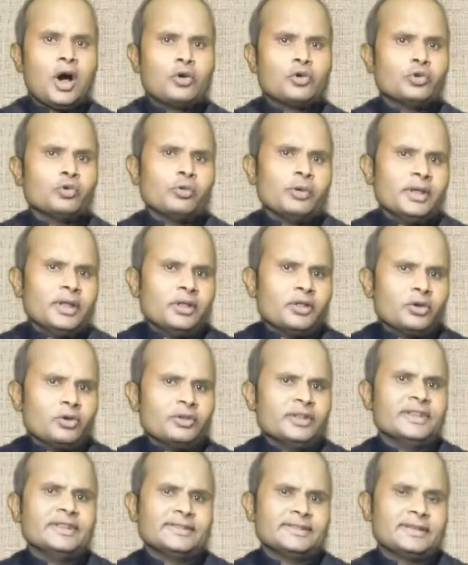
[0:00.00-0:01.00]
do we know
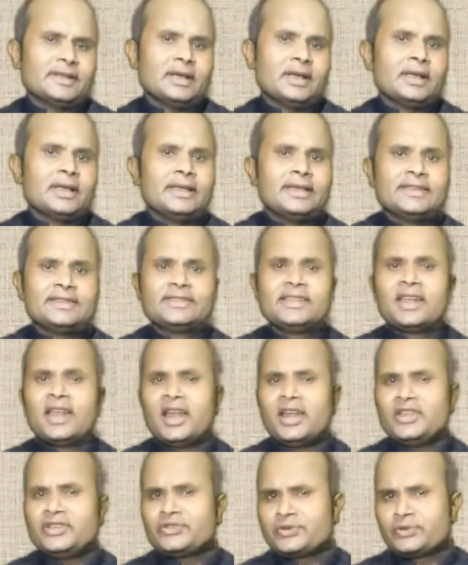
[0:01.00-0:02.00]
this? Is there
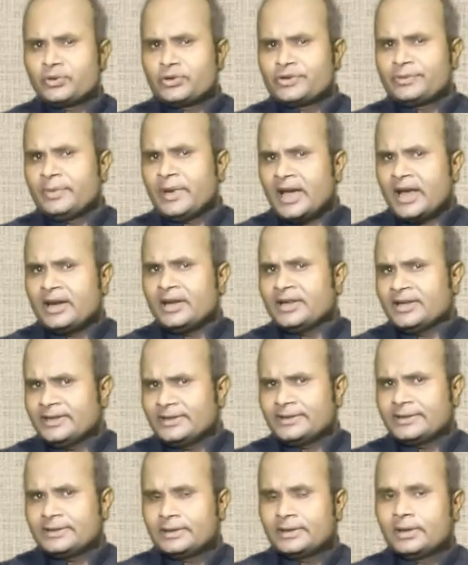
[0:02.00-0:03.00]
any source behind
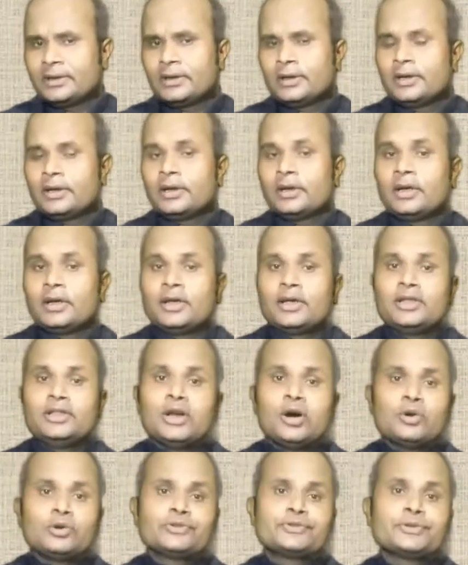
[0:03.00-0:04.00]
this?
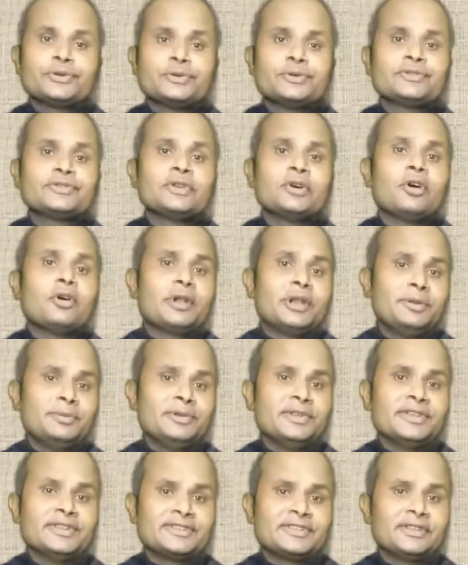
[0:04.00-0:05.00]
Without source or
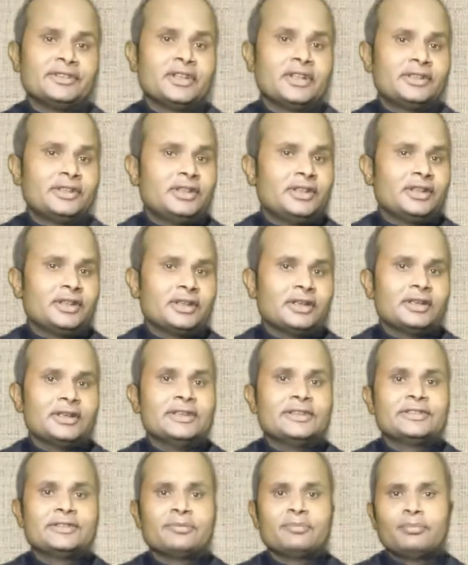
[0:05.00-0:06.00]
evidence, nothing
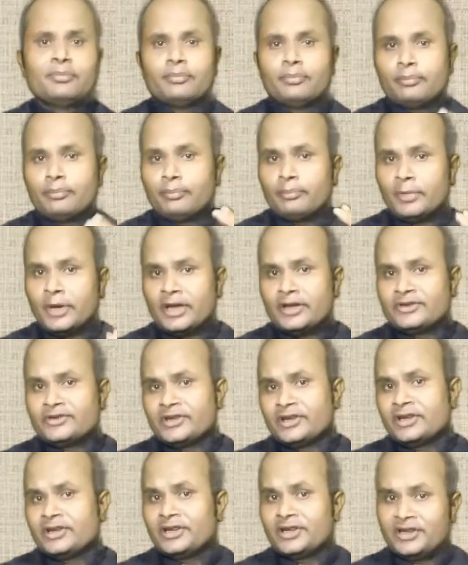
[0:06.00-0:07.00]
is
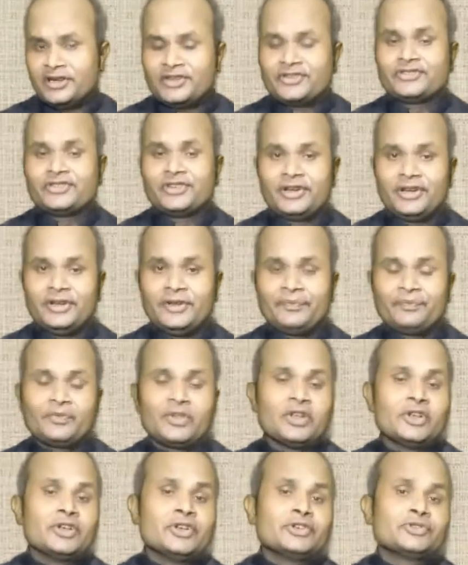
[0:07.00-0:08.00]
mentioned in history.
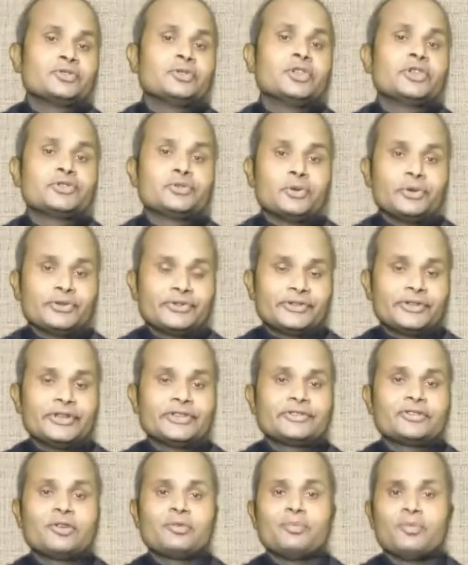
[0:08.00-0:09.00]
So the
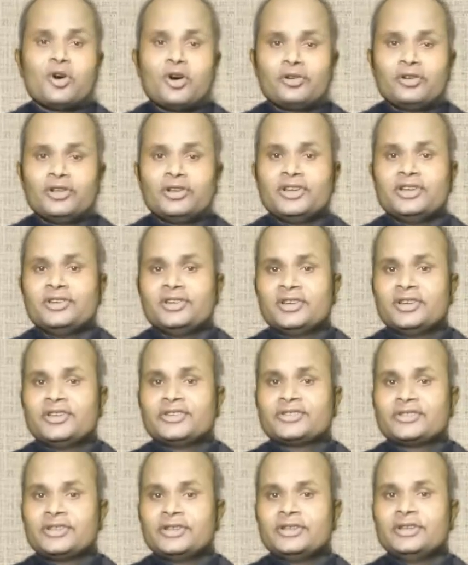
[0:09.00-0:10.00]
sources of modern Indian
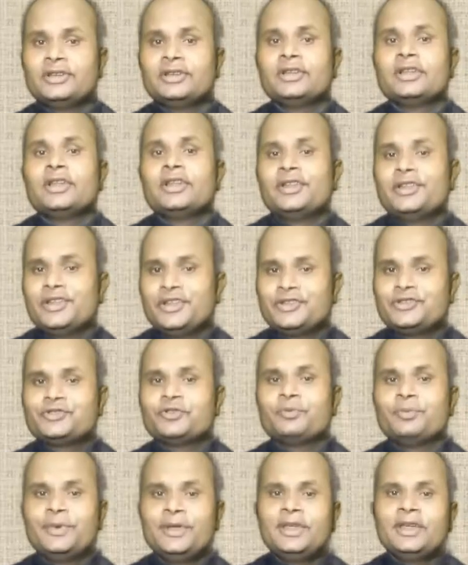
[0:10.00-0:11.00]
history need
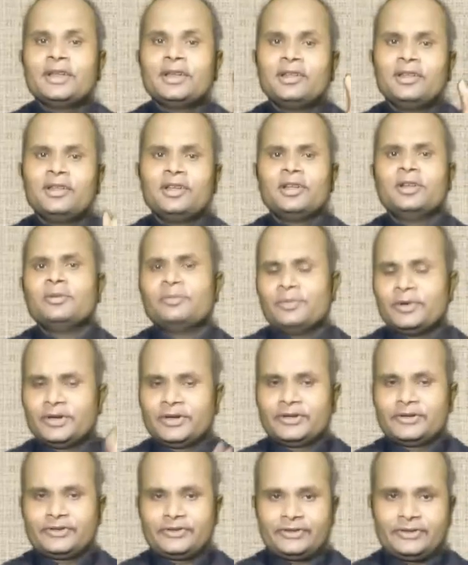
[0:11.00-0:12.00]
to be learned
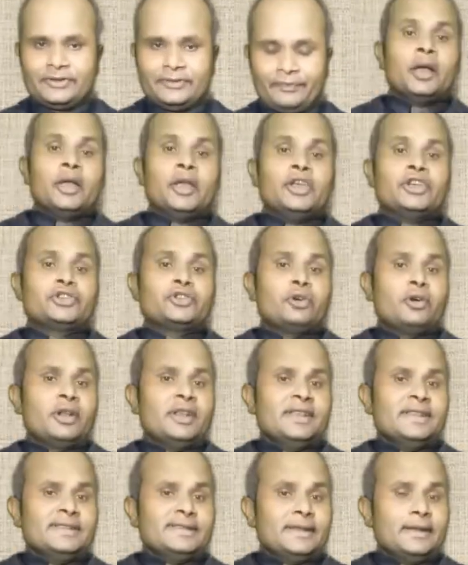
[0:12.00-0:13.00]
first.
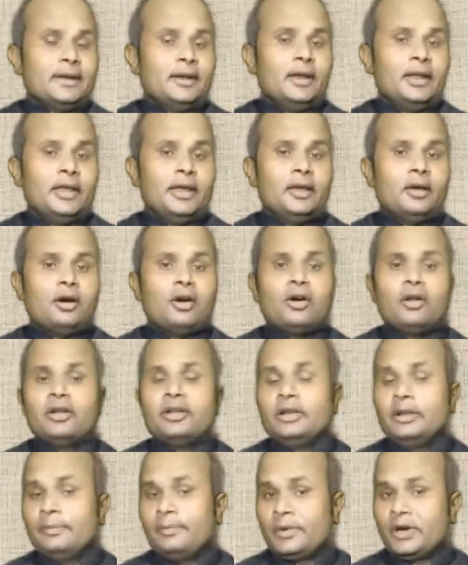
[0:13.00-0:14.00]
Historians rely
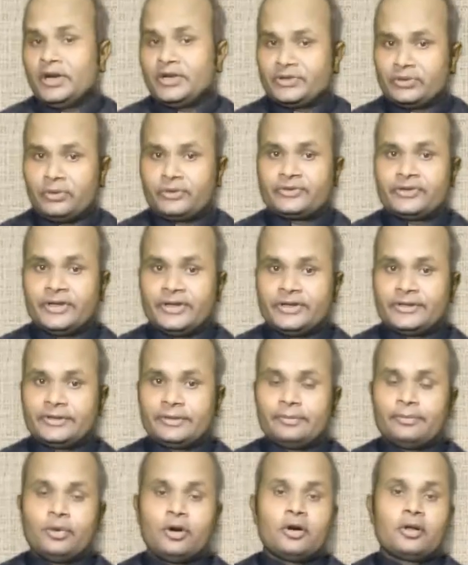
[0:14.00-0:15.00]
on different
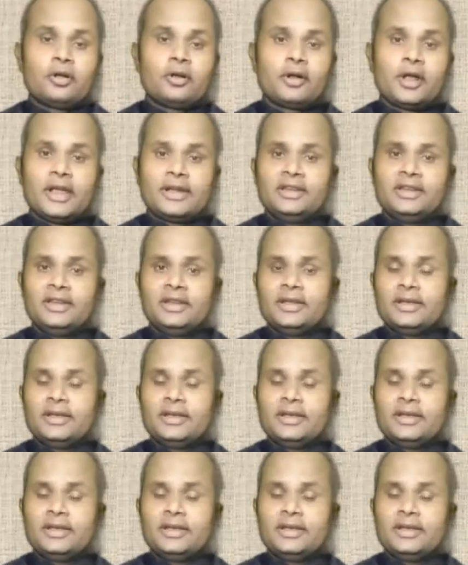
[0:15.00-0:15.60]
sources for writing